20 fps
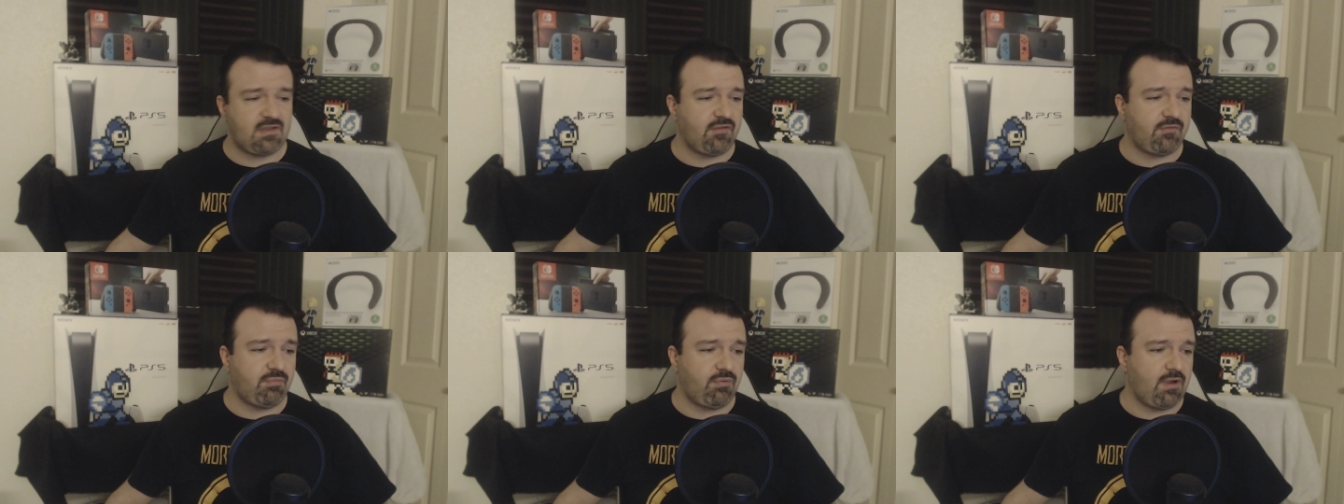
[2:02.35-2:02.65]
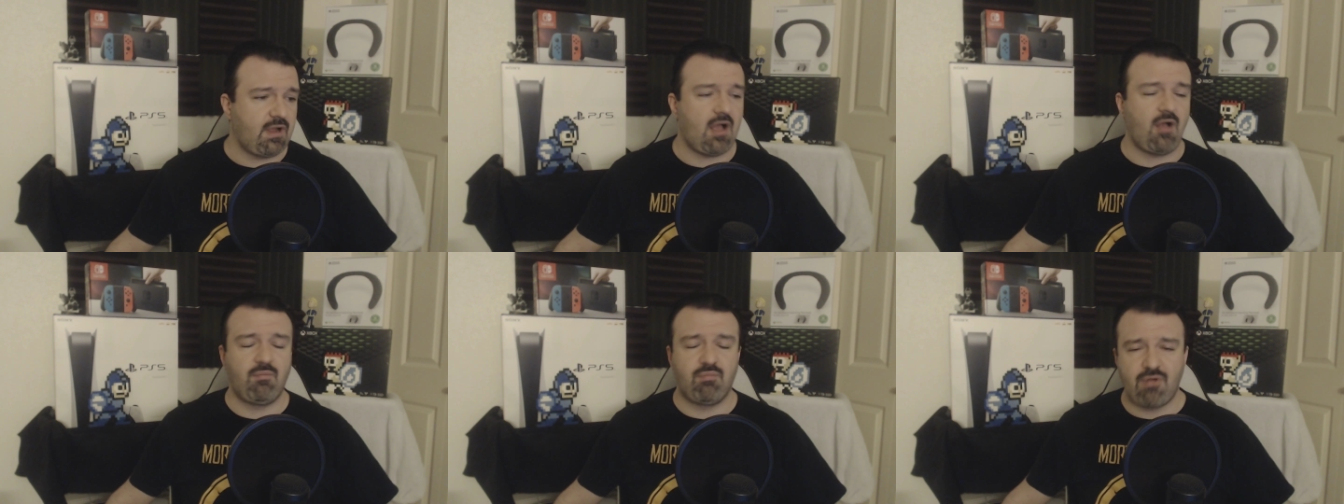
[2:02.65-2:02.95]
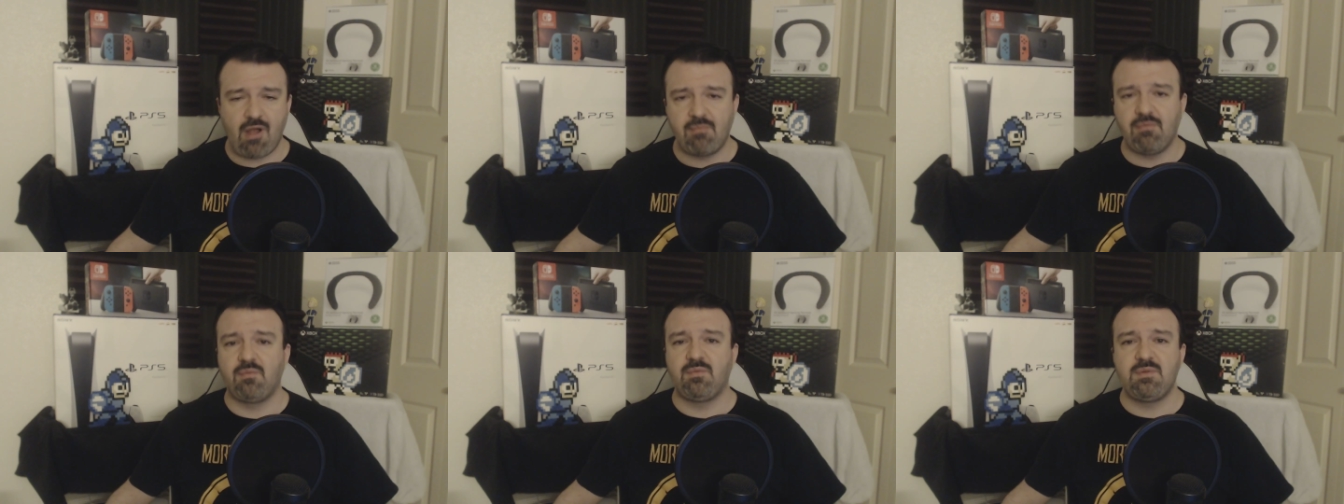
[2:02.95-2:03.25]
this point. I'll
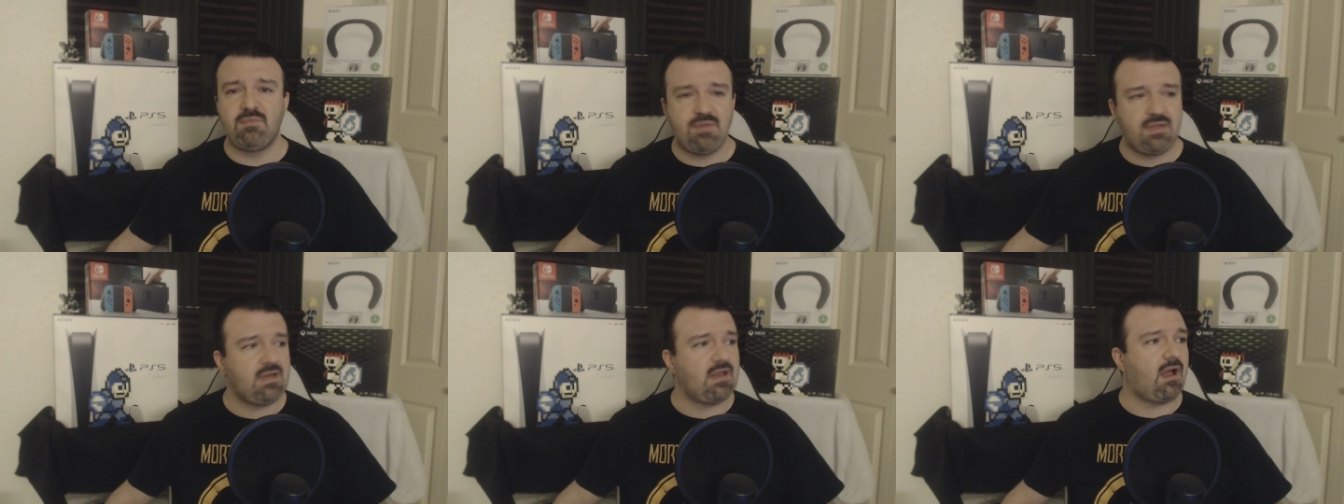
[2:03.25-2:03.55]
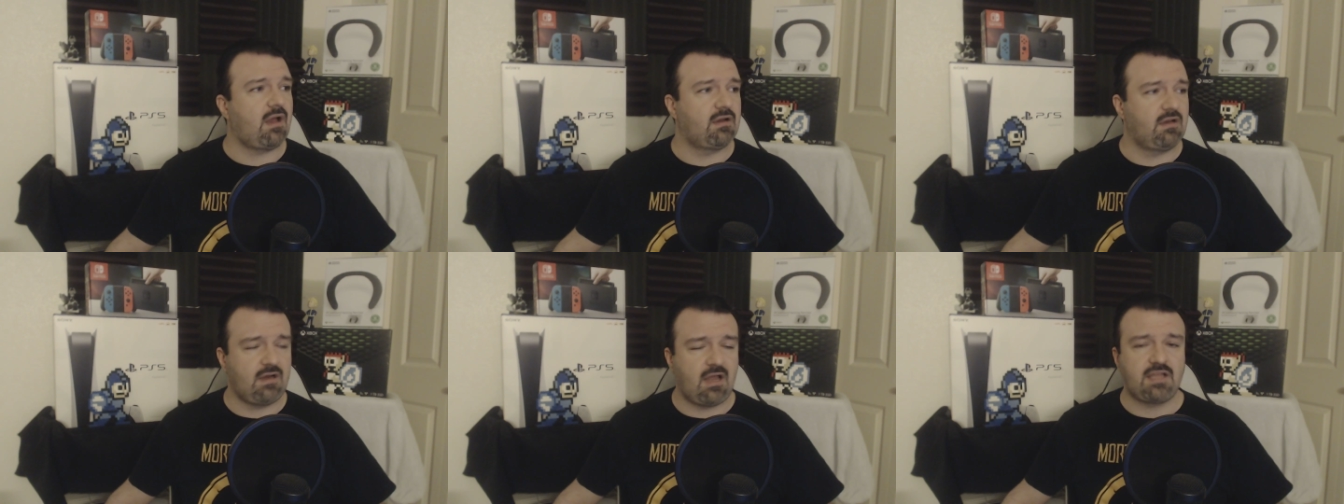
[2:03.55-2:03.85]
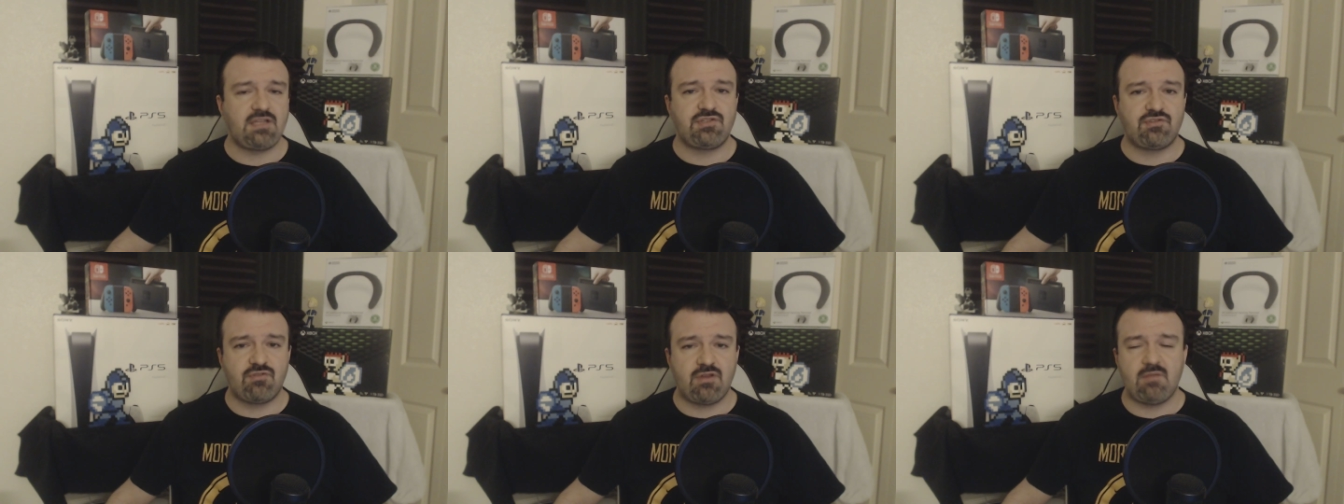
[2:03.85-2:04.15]
probably beat it on a
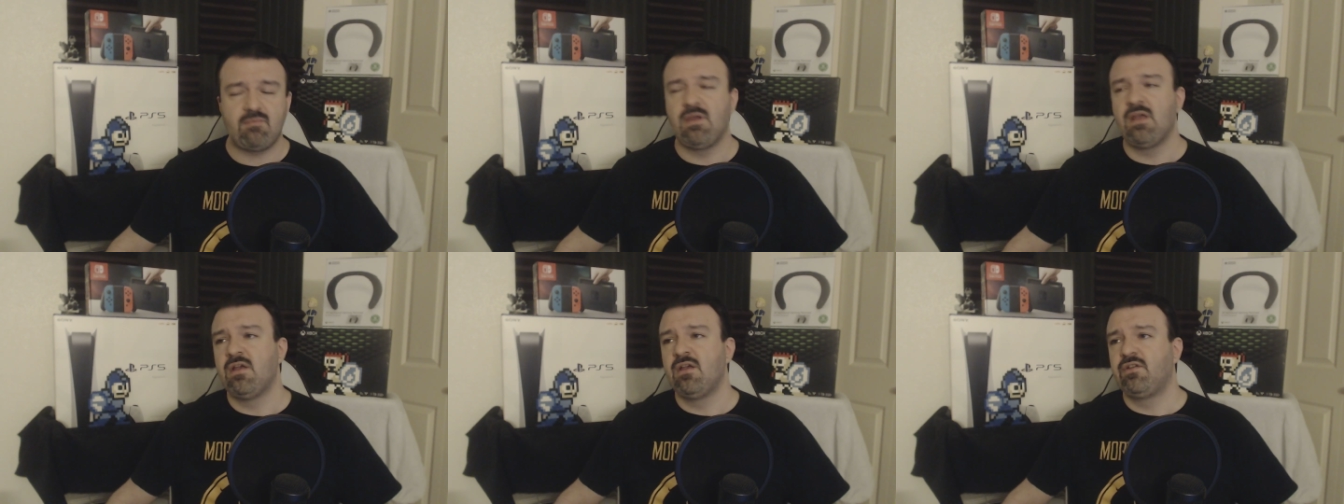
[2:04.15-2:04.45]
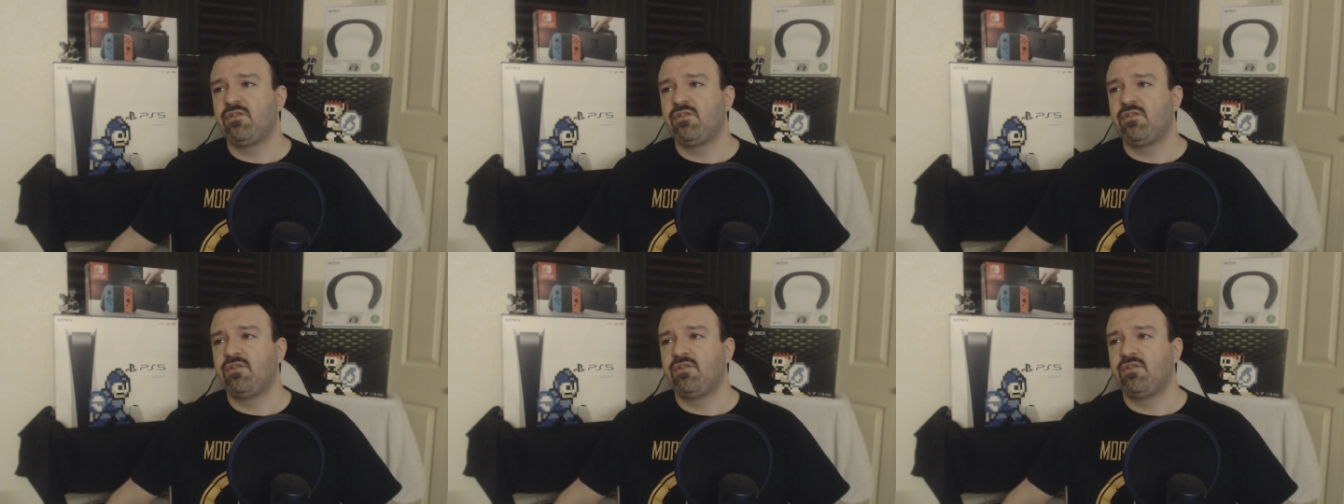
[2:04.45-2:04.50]
night stream.